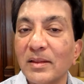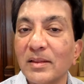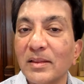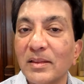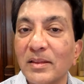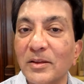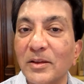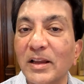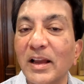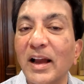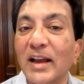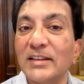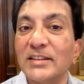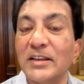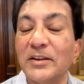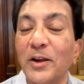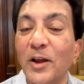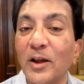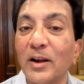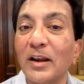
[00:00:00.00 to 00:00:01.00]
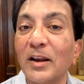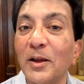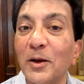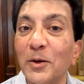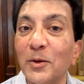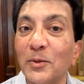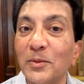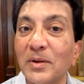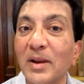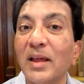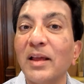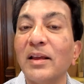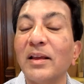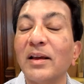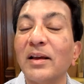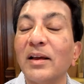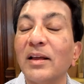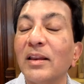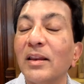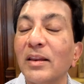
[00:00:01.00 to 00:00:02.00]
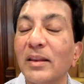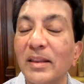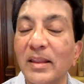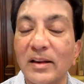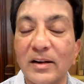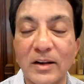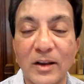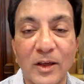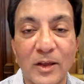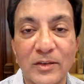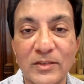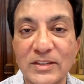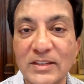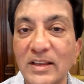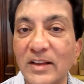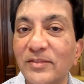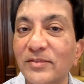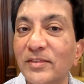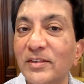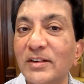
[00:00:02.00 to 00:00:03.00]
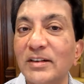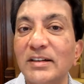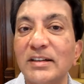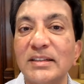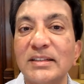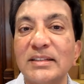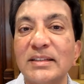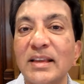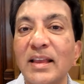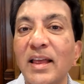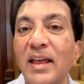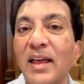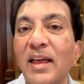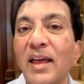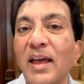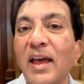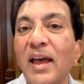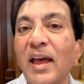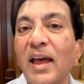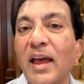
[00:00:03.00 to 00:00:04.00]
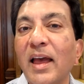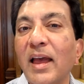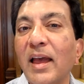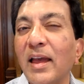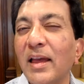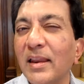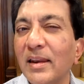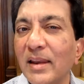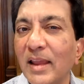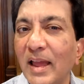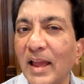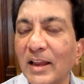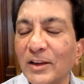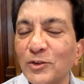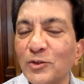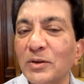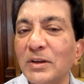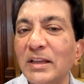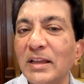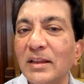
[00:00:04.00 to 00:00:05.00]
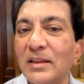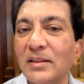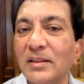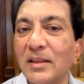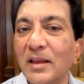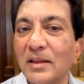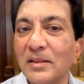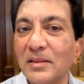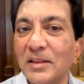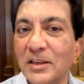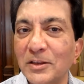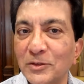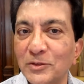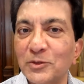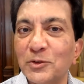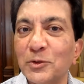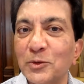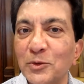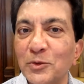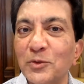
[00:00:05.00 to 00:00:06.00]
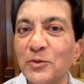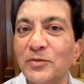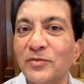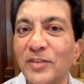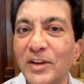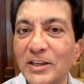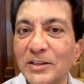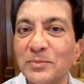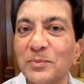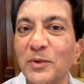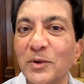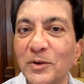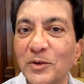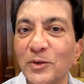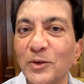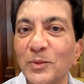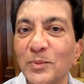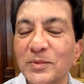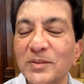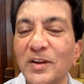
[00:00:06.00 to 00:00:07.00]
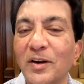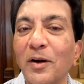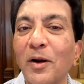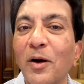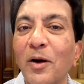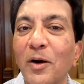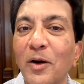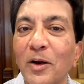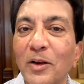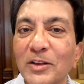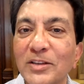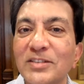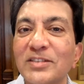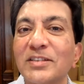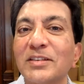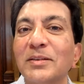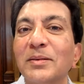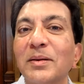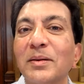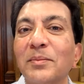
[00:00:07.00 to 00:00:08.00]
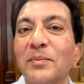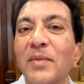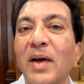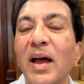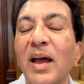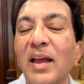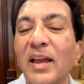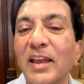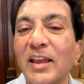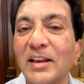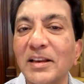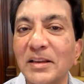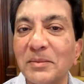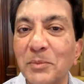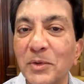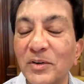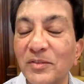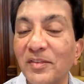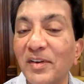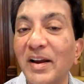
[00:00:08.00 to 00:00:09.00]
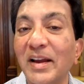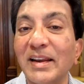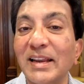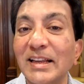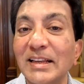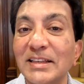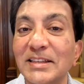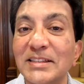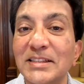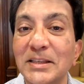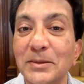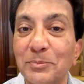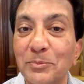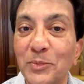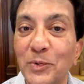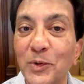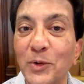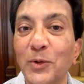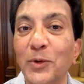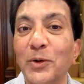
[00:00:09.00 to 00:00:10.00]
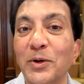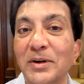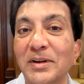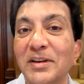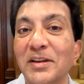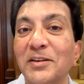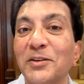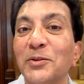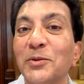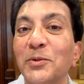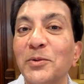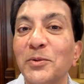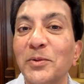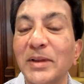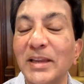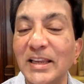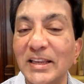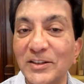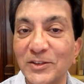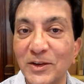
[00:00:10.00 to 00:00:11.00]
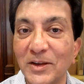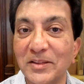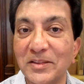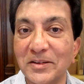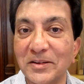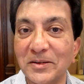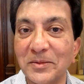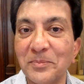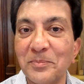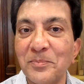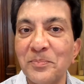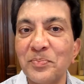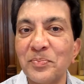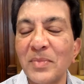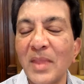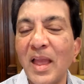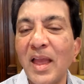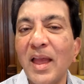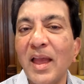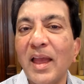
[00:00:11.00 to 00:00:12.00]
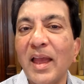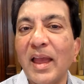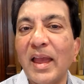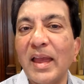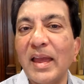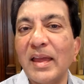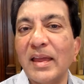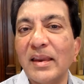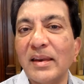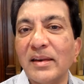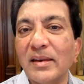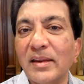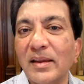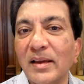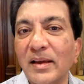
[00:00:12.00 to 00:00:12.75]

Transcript: you guys are not alone. There are a lot of sufferers, and actually these two Facebook groups are awesome in providing support to each other. And